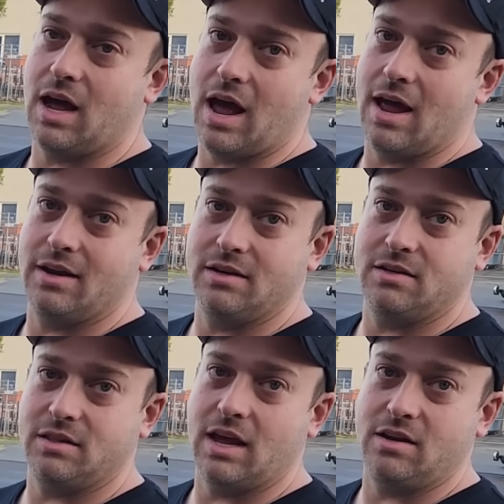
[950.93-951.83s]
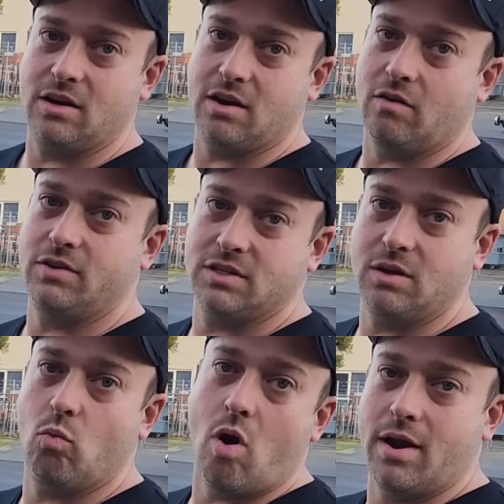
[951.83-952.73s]
and then you can obviously
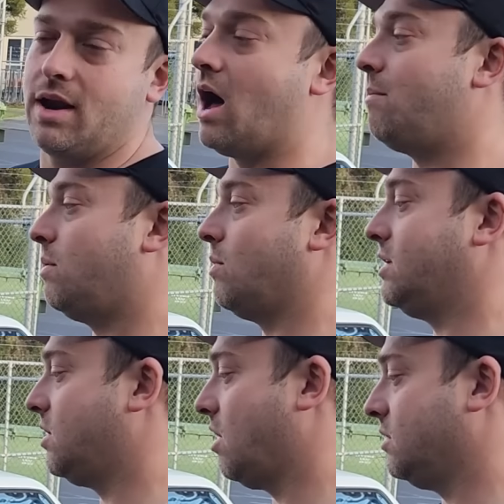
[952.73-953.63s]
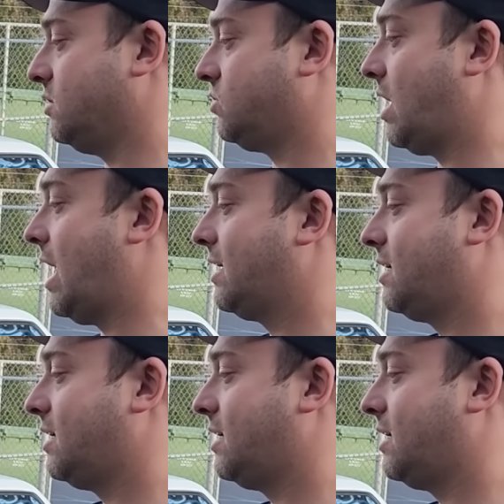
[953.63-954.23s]
wind it up when you go to the track.